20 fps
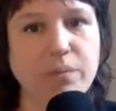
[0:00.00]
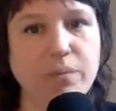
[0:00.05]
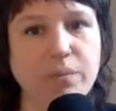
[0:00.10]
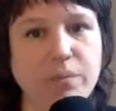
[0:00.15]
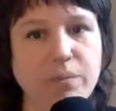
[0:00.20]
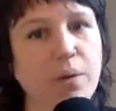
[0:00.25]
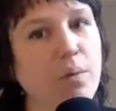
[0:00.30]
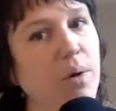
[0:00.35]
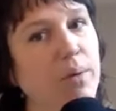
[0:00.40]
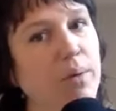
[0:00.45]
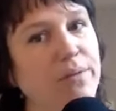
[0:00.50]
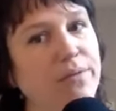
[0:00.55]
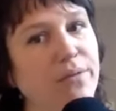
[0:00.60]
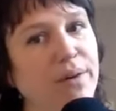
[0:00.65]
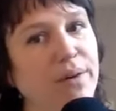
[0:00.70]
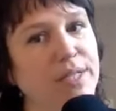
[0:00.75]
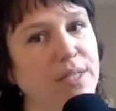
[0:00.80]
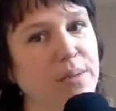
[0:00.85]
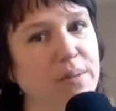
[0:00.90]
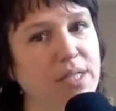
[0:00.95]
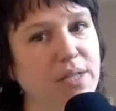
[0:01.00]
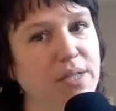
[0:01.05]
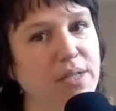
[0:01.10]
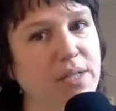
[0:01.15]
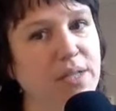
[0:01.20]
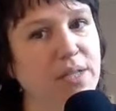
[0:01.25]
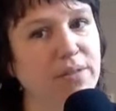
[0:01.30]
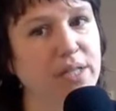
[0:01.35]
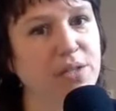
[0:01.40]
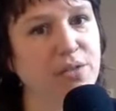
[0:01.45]
And we were referring
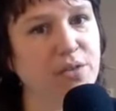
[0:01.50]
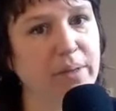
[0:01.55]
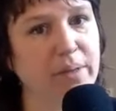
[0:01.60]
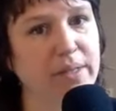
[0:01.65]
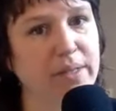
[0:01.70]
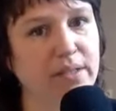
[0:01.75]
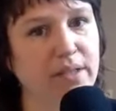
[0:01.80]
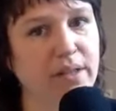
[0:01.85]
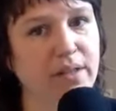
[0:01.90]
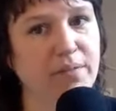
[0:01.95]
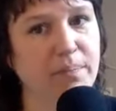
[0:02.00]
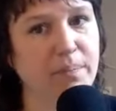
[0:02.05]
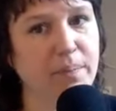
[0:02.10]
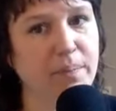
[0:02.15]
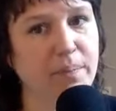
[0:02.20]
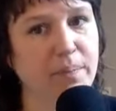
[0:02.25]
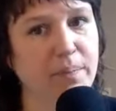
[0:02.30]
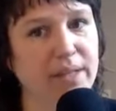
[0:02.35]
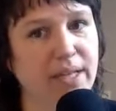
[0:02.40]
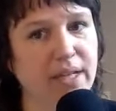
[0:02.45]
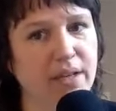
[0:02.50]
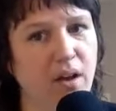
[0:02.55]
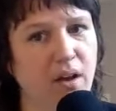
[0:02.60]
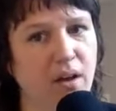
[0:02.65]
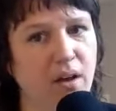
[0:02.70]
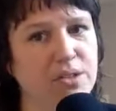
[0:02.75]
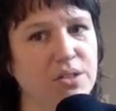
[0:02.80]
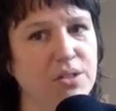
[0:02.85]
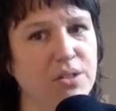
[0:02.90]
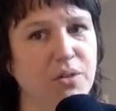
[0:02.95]
specifically to romantic love, but it could
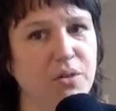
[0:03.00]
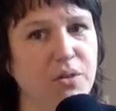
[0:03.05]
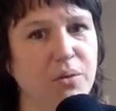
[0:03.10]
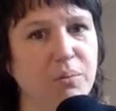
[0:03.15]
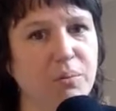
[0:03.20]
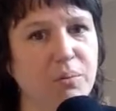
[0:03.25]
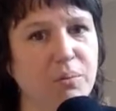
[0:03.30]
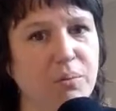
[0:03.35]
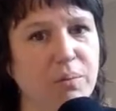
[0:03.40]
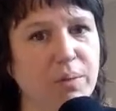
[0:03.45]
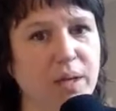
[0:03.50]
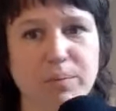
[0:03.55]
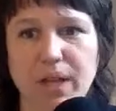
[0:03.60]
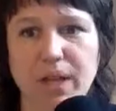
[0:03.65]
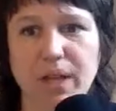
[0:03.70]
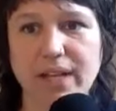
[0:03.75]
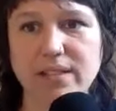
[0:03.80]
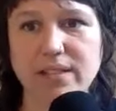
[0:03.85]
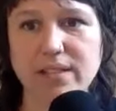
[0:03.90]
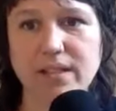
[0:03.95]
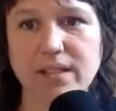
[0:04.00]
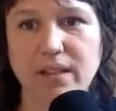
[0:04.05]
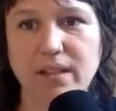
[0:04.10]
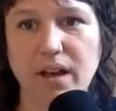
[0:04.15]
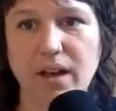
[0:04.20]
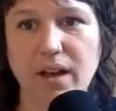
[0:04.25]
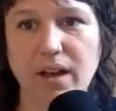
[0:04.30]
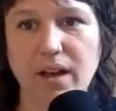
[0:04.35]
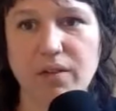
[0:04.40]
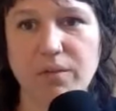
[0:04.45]
also be applied to
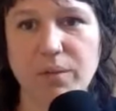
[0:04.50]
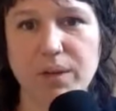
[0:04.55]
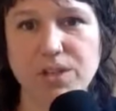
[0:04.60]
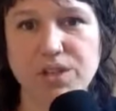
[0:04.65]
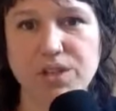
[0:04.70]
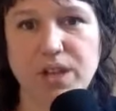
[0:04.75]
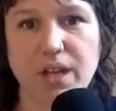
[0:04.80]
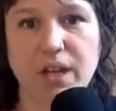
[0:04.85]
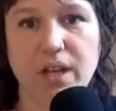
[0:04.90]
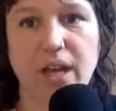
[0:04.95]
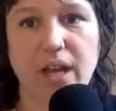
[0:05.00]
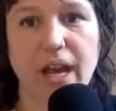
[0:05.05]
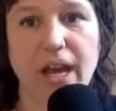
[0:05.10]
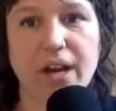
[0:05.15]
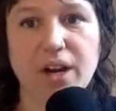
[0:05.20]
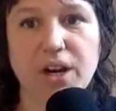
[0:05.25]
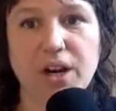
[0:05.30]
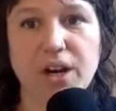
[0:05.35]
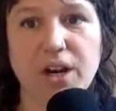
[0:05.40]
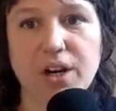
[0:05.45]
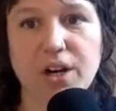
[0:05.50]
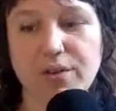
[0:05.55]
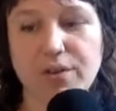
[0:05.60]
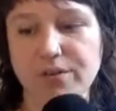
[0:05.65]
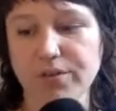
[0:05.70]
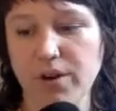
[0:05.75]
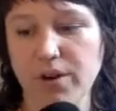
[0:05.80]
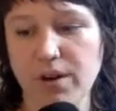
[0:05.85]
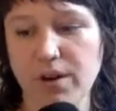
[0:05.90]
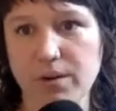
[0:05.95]
love, which Erich
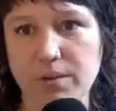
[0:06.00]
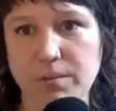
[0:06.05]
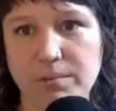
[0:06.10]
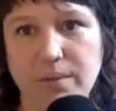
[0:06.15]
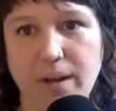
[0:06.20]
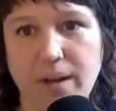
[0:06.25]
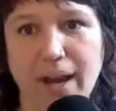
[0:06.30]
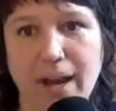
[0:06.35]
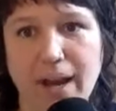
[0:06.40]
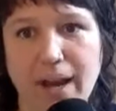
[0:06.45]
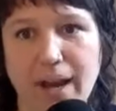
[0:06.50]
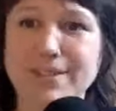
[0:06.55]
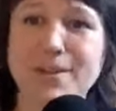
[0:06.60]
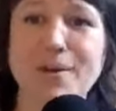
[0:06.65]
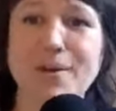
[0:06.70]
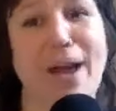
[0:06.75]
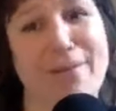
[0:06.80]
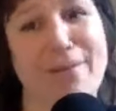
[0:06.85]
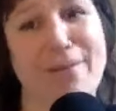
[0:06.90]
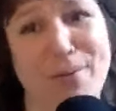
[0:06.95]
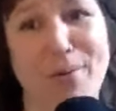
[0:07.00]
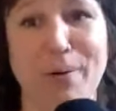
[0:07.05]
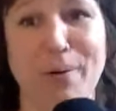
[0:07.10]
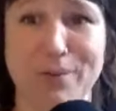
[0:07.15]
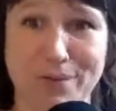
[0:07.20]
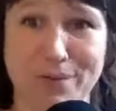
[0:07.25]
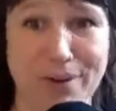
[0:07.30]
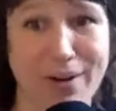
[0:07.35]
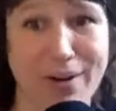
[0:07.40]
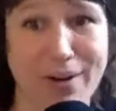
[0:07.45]
Fromm, I don't have the
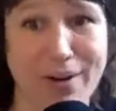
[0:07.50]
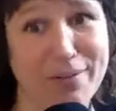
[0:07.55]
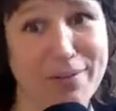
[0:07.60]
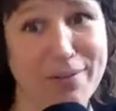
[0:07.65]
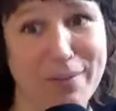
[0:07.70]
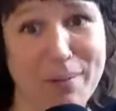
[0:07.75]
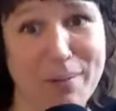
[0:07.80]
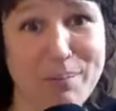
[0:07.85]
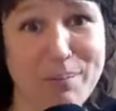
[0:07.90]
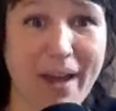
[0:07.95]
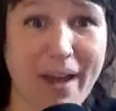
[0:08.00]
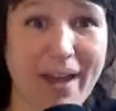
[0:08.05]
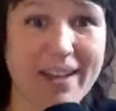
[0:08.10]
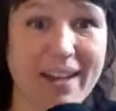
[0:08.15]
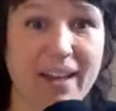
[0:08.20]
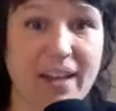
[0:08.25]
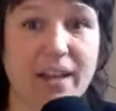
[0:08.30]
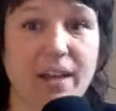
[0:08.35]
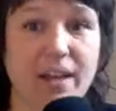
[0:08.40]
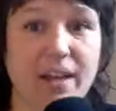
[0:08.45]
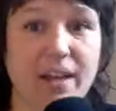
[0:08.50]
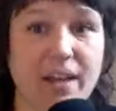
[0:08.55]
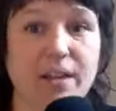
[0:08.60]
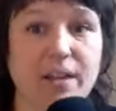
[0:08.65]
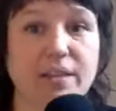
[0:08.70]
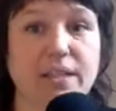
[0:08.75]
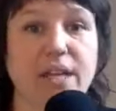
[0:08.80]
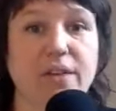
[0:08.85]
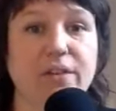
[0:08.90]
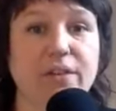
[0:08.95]
quote in front of me, but
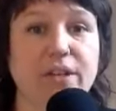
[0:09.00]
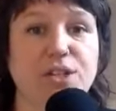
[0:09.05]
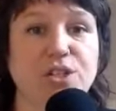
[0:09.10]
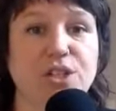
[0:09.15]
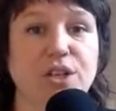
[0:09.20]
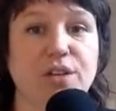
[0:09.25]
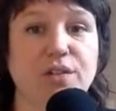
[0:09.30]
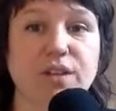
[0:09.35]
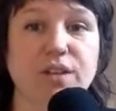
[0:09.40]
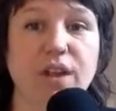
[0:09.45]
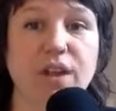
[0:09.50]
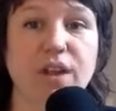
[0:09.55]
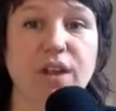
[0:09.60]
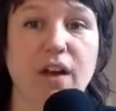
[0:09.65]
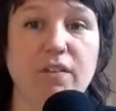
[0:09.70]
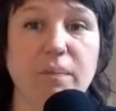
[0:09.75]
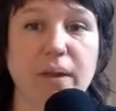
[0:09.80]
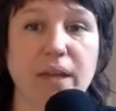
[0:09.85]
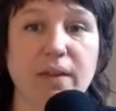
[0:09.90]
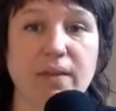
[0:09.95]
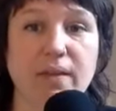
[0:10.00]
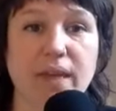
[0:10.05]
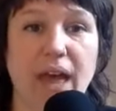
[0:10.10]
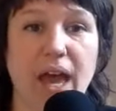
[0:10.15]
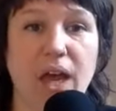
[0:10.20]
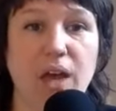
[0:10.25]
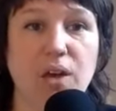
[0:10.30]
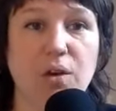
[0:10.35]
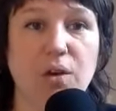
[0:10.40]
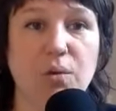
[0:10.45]
the definition of love being
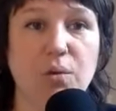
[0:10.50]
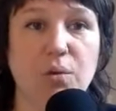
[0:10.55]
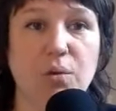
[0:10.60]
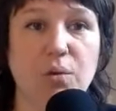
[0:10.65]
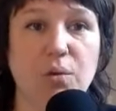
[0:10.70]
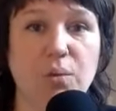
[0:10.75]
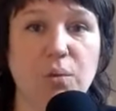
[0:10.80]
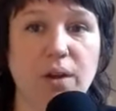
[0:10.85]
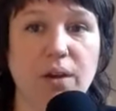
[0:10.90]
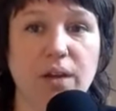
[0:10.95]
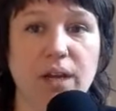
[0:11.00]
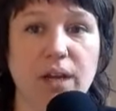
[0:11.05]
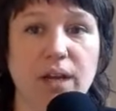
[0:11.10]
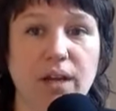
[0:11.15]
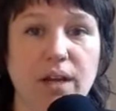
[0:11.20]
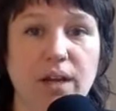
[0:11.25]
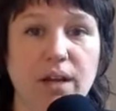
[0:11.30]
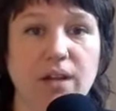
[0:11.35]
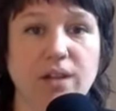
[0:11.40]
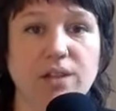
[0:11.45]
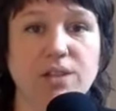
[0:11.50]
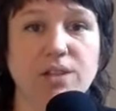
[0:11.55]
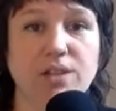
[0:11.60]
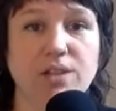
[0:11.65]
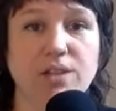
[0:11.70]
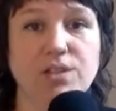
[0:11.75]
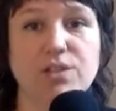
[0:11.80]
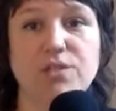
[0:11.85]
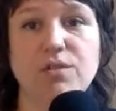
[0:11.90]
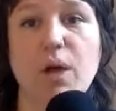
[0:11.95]
that we are here
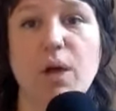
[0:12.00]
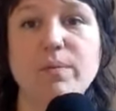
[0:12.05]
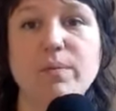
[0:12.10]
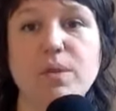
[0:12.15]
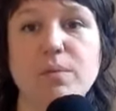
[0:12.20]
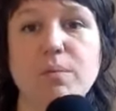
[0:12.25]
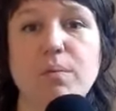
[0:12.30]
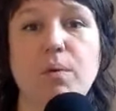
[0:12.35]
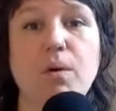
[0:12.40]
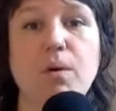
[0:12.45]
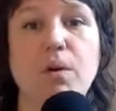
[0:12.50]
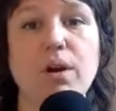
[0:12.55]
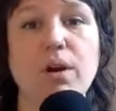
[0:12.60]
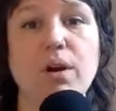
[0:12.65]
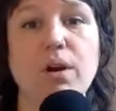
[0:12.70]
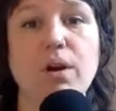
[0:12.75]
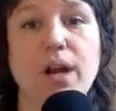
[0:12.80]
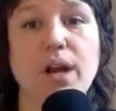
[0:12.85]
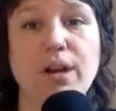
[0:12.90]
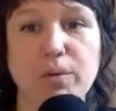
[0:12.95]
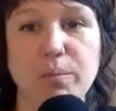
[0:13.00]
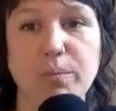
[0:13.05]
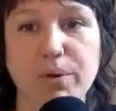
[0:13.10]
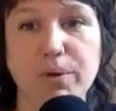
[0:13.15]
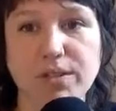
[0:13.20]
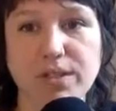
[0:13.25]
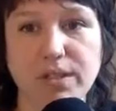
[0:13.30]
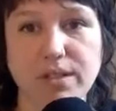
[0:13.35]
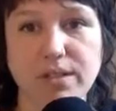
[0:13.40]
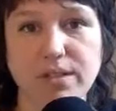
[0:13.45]
to help support another
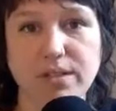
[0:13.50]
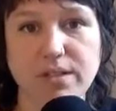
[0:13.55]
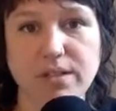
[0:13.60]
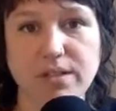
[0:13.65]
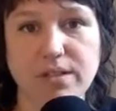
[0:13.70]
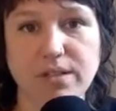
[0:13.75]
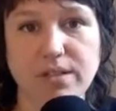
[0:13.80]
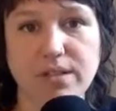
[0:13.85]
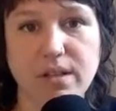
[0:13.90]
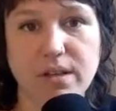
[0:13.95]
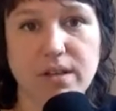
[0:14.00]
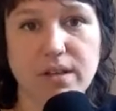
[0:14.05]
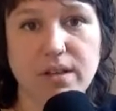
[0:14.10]
person's